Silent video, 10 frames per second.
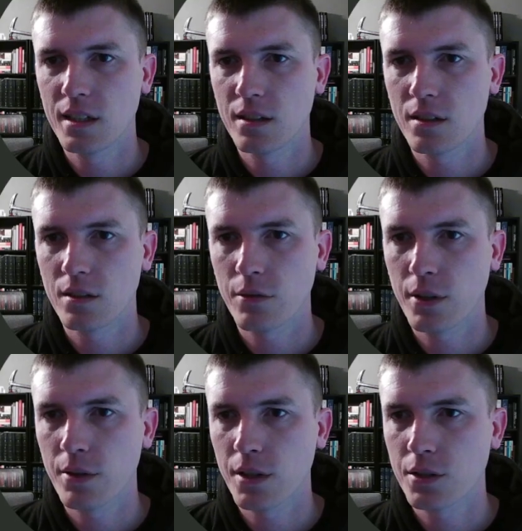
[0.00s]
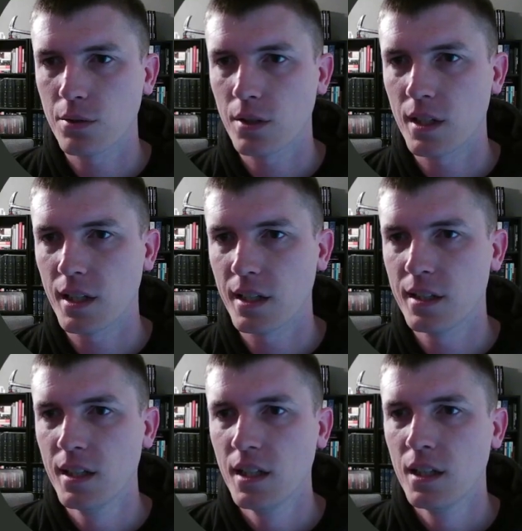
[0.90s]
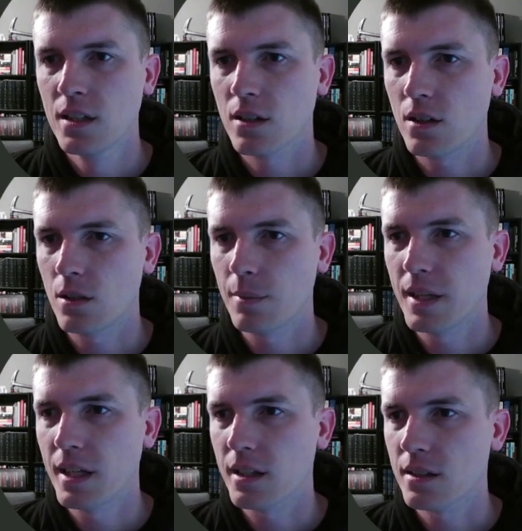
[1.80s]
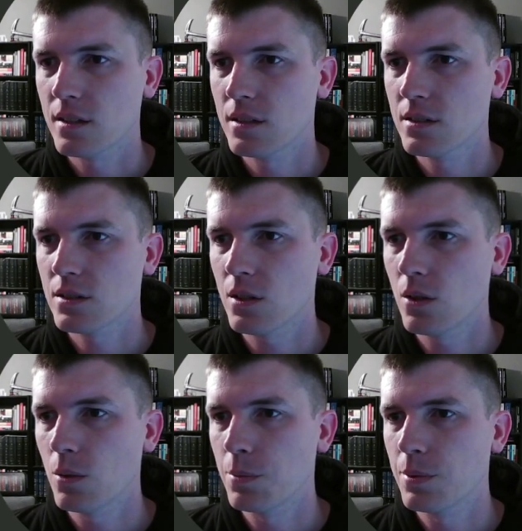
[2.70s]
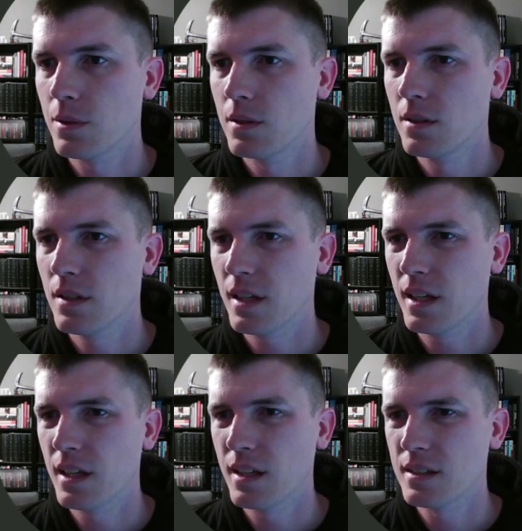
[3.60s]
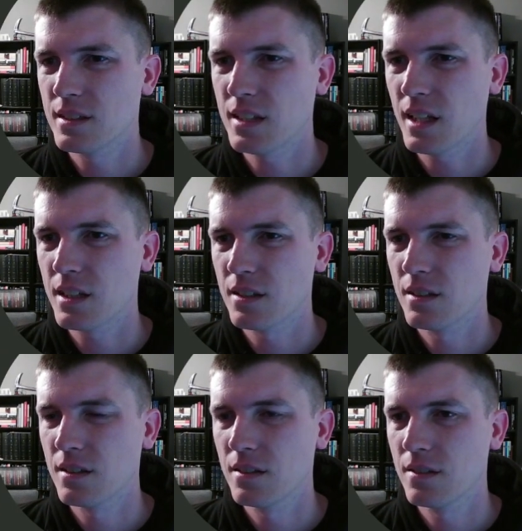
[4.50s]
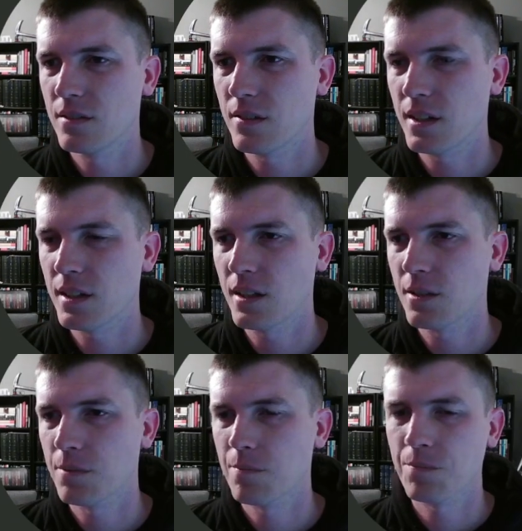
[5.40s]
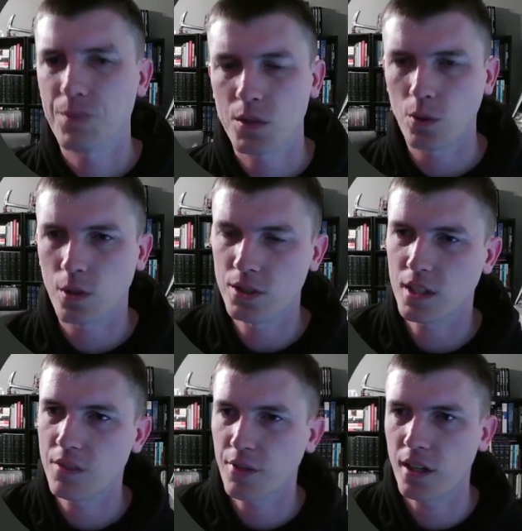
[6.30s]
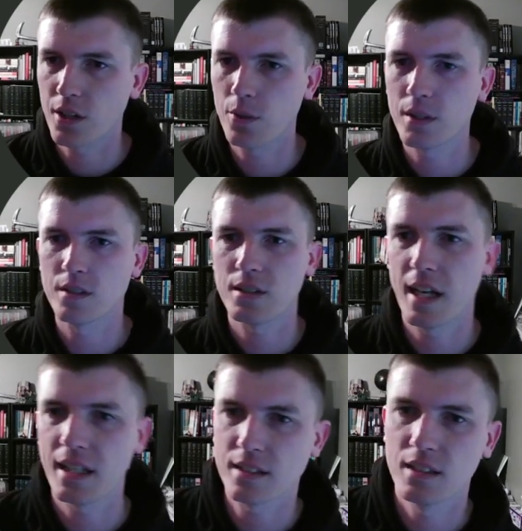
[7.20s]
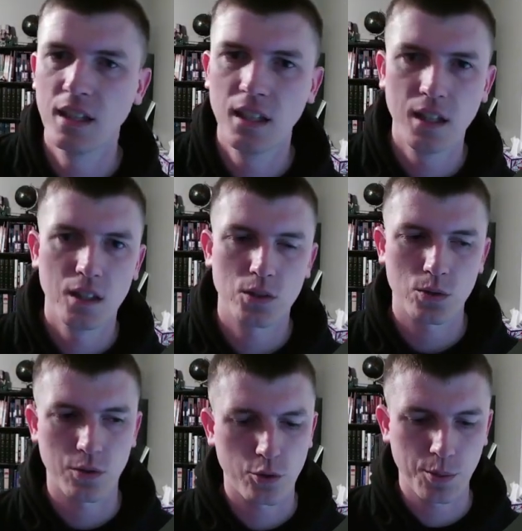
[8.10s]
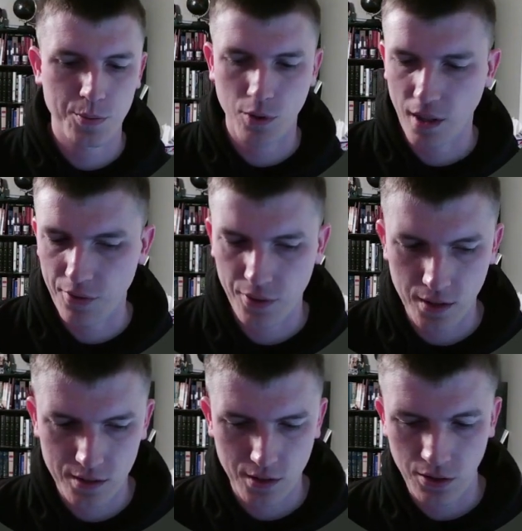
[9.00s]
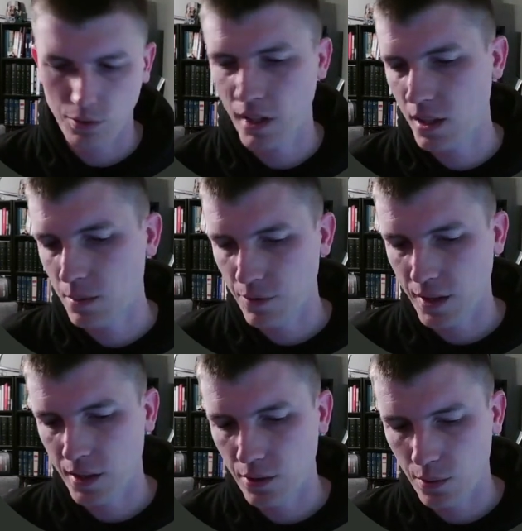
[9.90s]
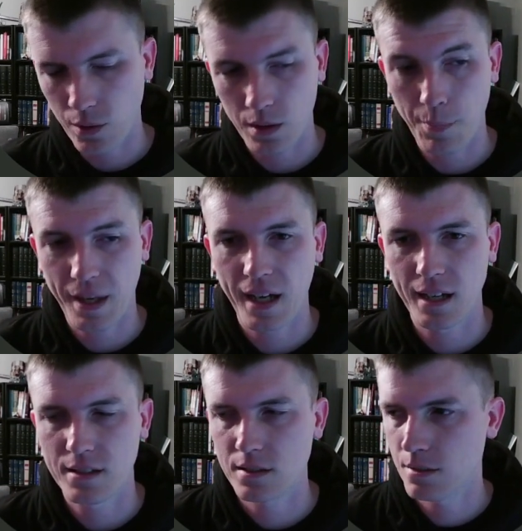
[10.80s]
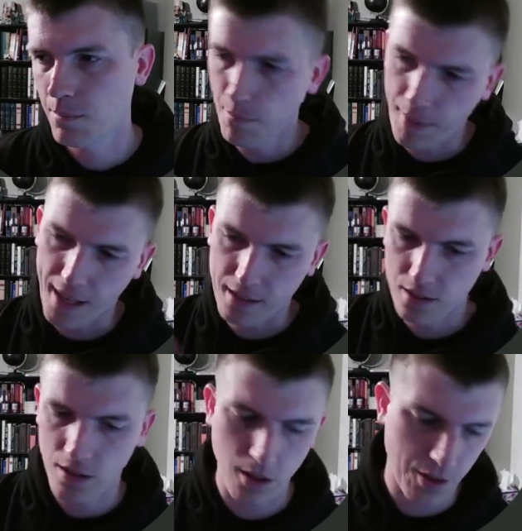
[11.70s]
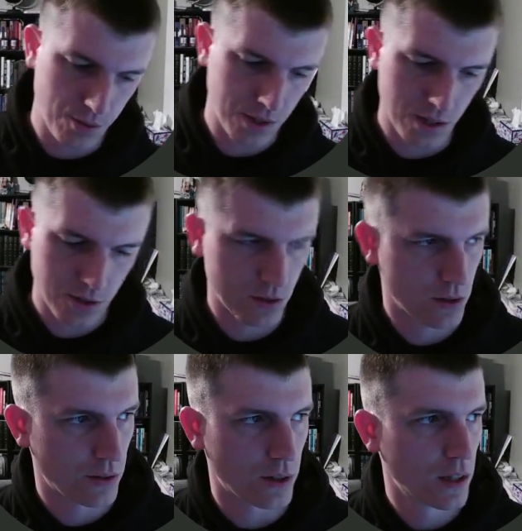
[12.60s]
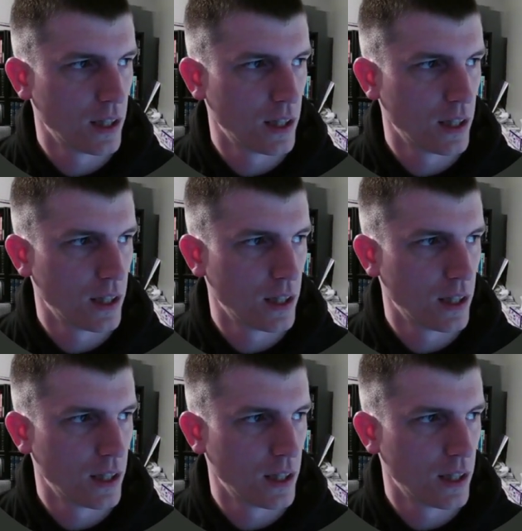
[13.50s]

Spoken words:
our redirect URI, callback, scope, and state right there. So our state value is that sort of cryptographically secure random value that we're going to pass back to the authorization server.